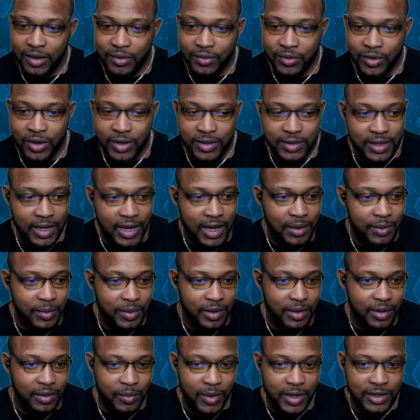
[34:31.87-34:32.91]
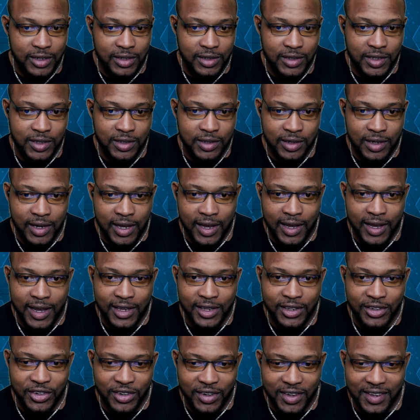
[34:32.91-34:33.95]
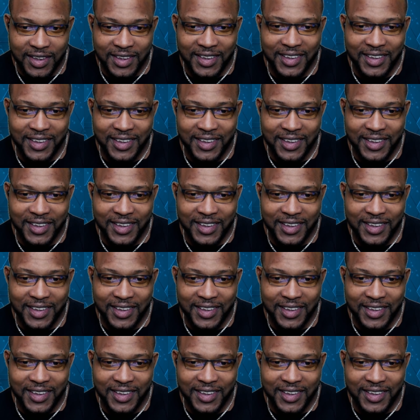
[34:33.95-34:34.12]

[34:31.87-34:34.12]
First girl, make you chichi like a tree.